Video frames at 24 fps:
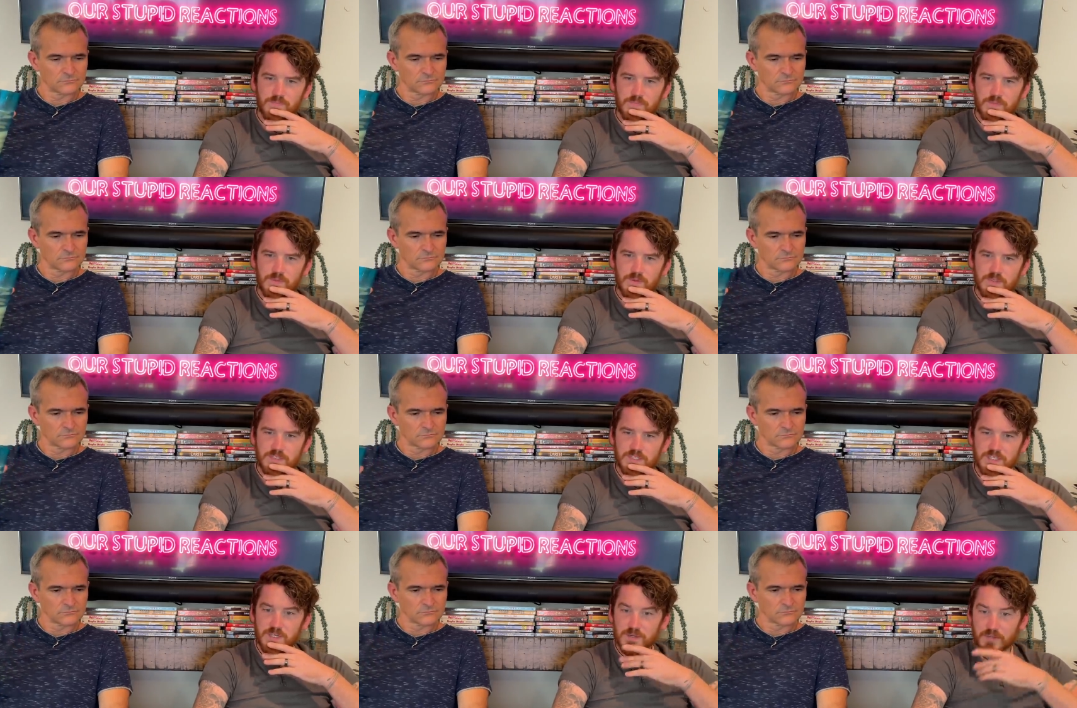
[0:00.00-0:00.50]

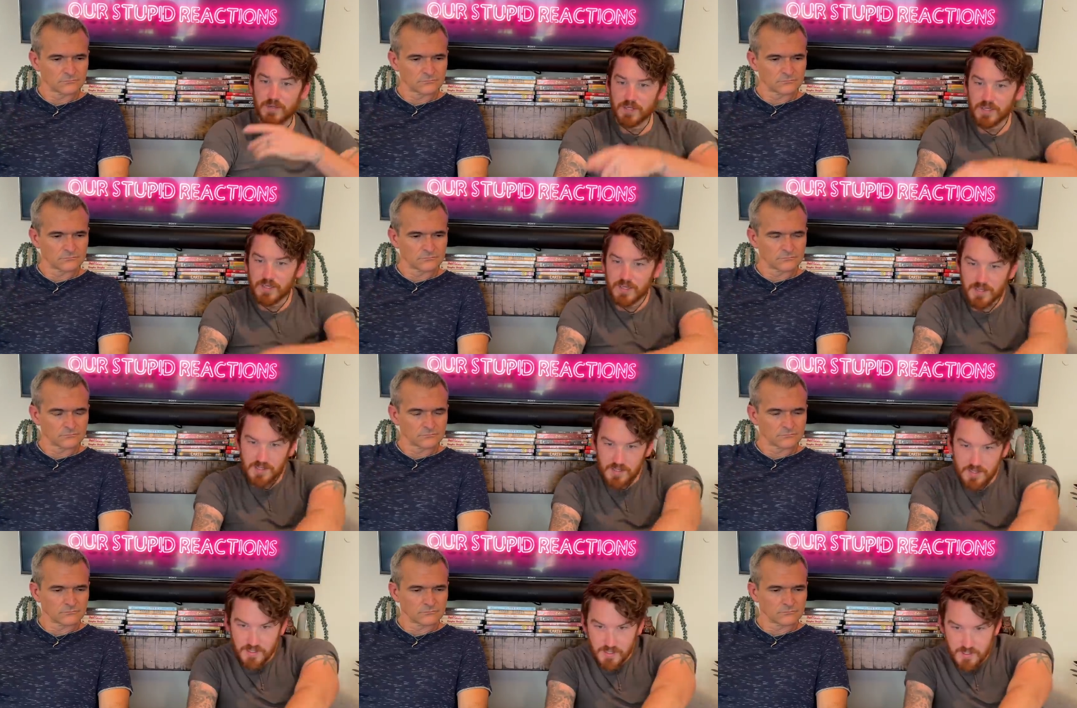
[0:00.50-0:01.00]
Speaker 1: What's he doing?
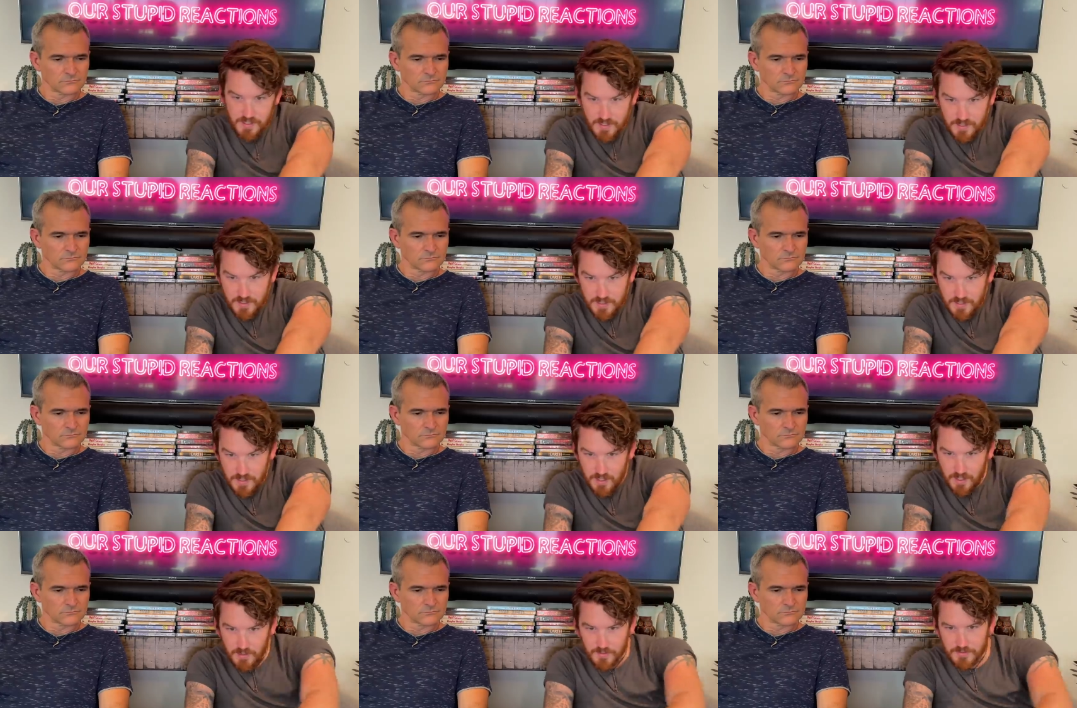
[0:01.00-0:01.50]

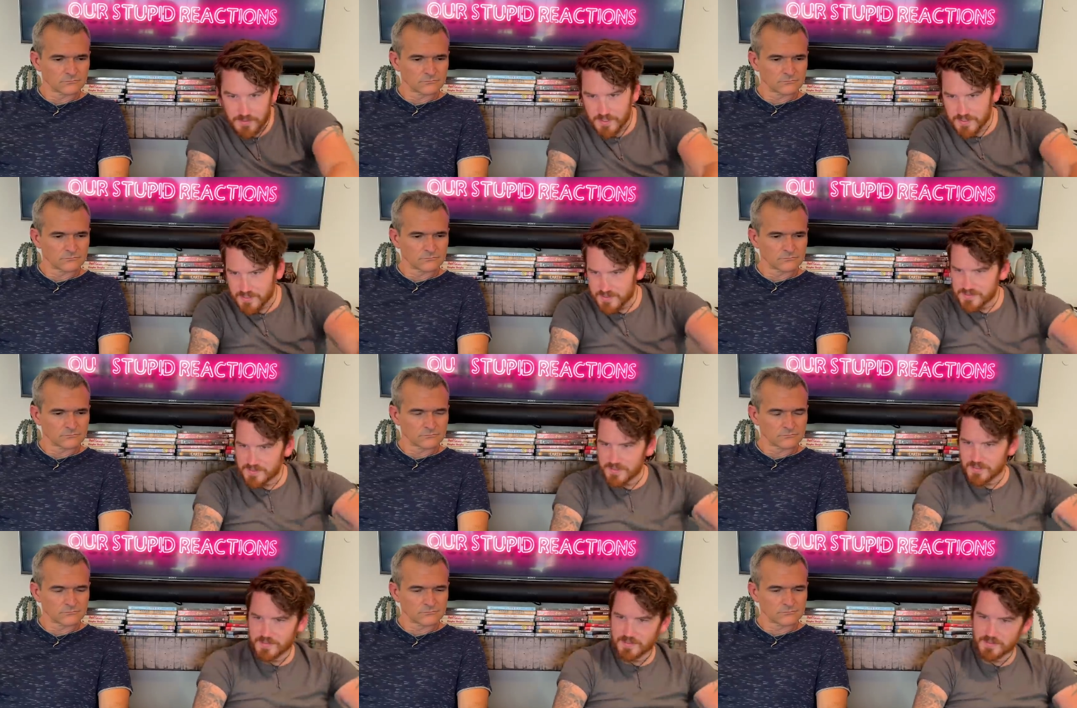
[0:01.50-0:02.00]
Oh, that's
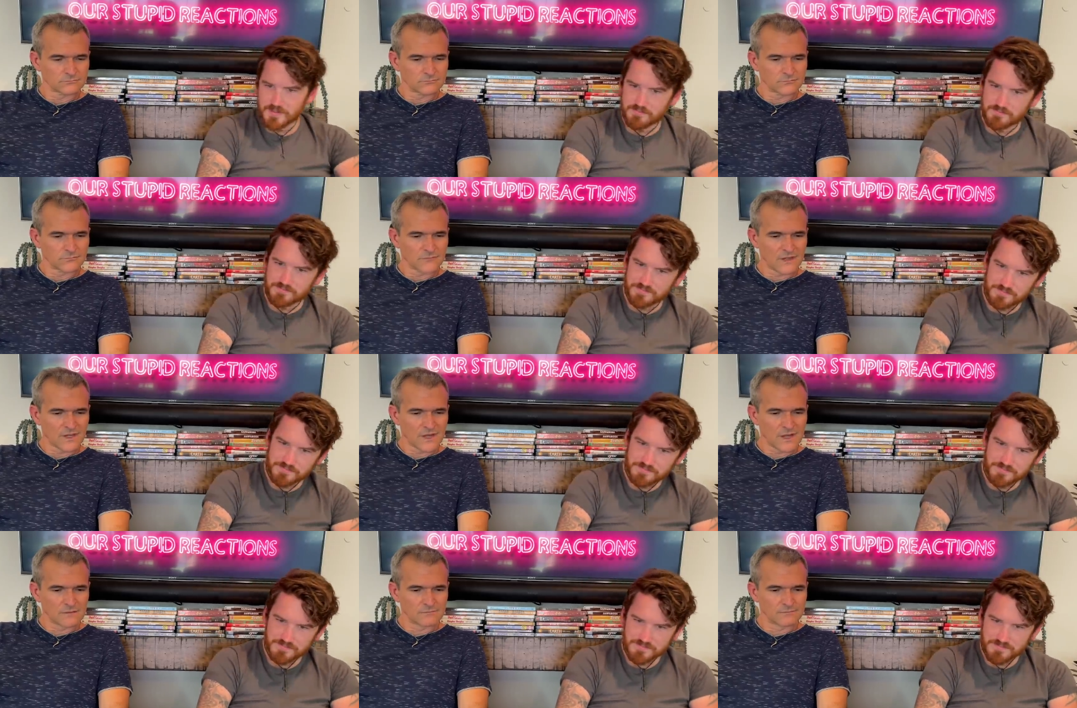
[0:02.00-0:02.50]
still there.
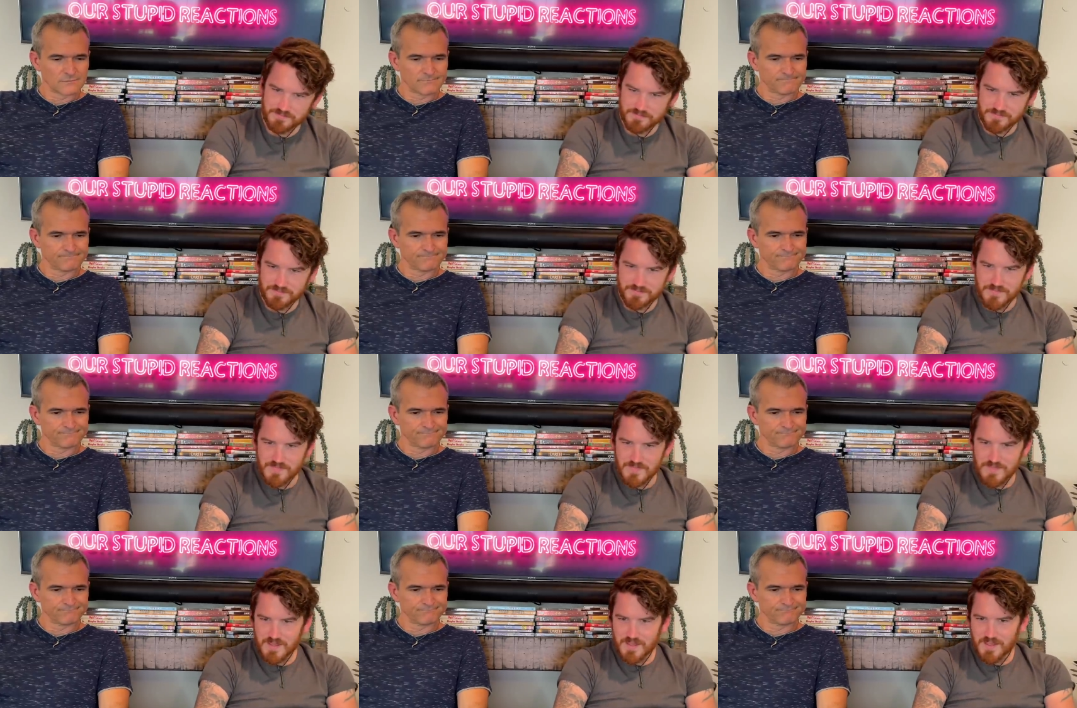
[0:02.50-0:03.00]
Yeah.
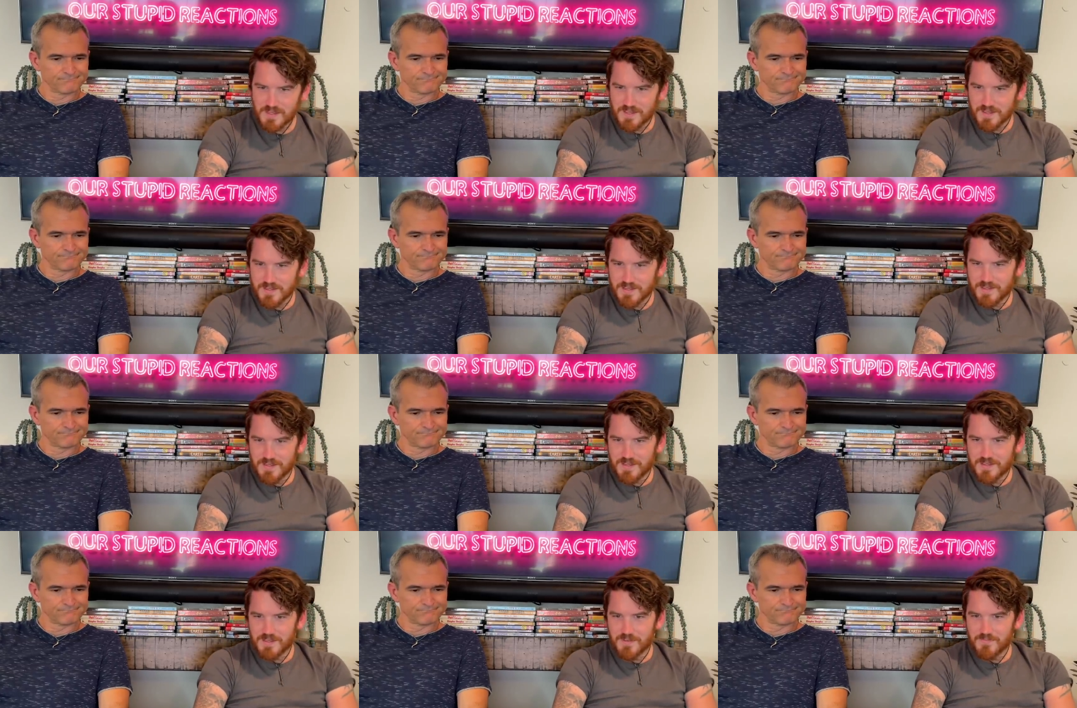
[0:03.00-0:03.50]

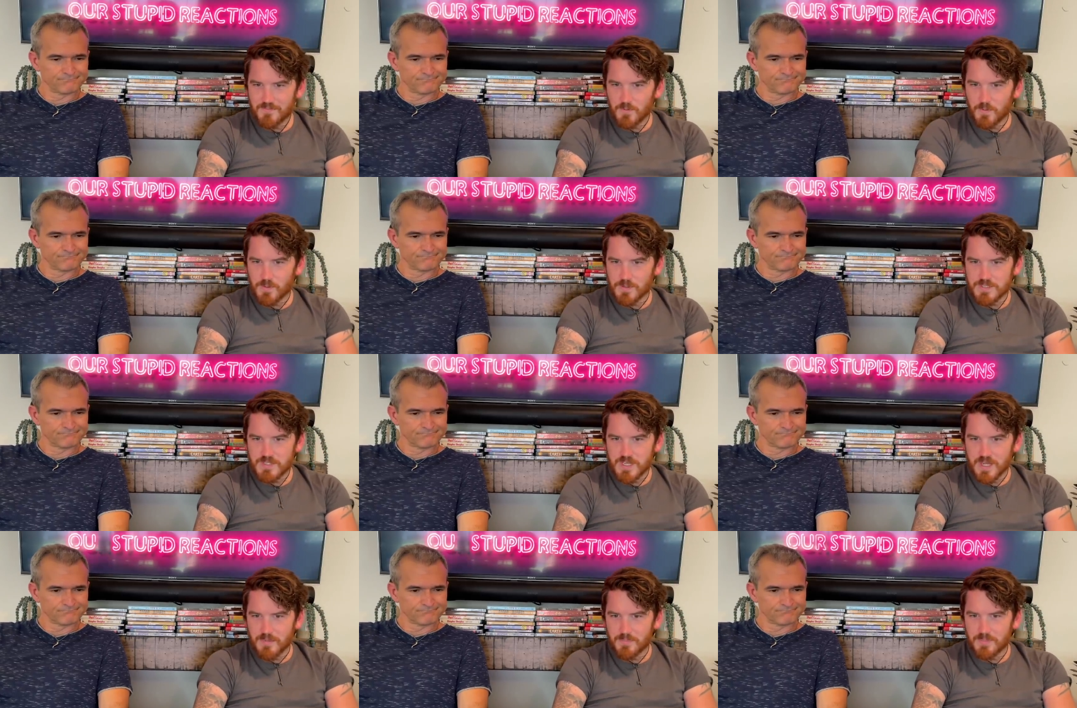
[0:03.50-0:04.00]

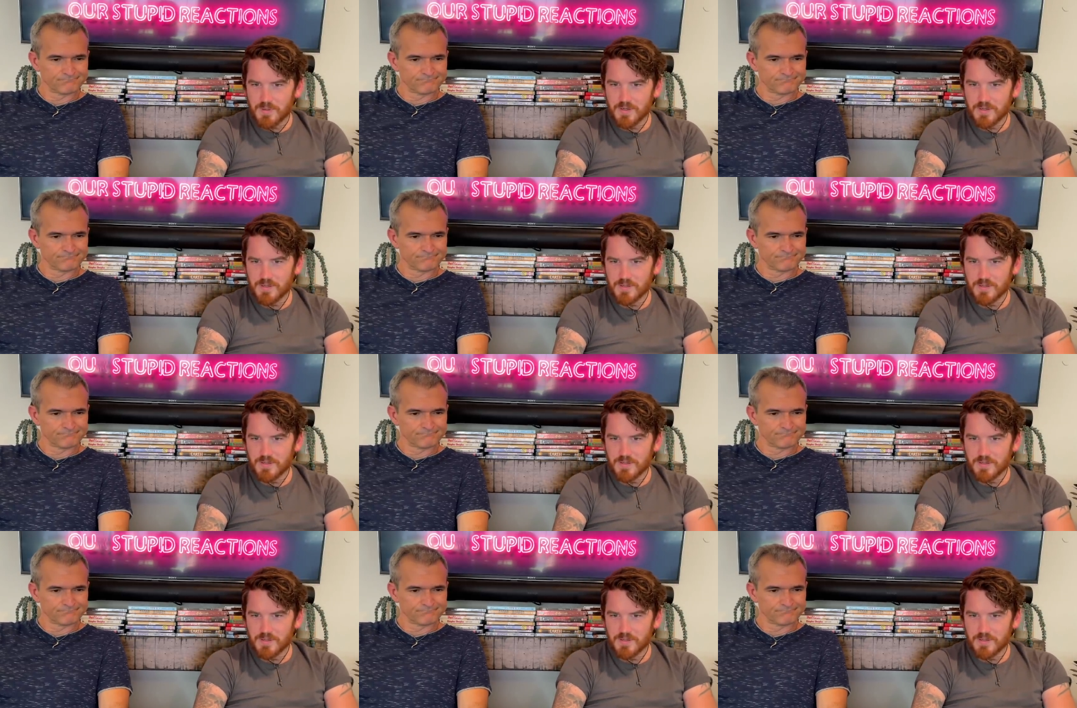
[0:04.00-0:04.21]
Forrest Gump.